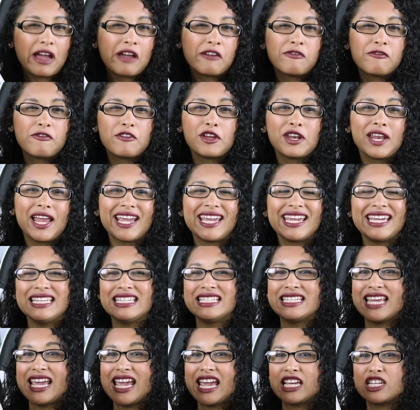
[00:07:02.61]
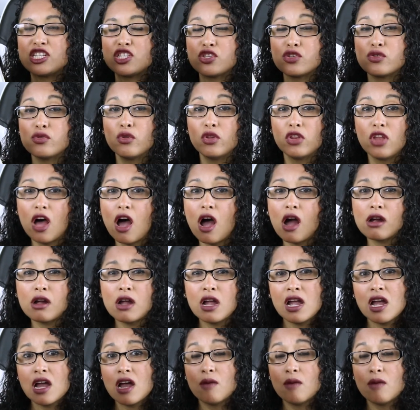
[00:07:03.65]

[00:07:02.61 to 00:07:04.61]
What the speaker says: I feel like it takes too long,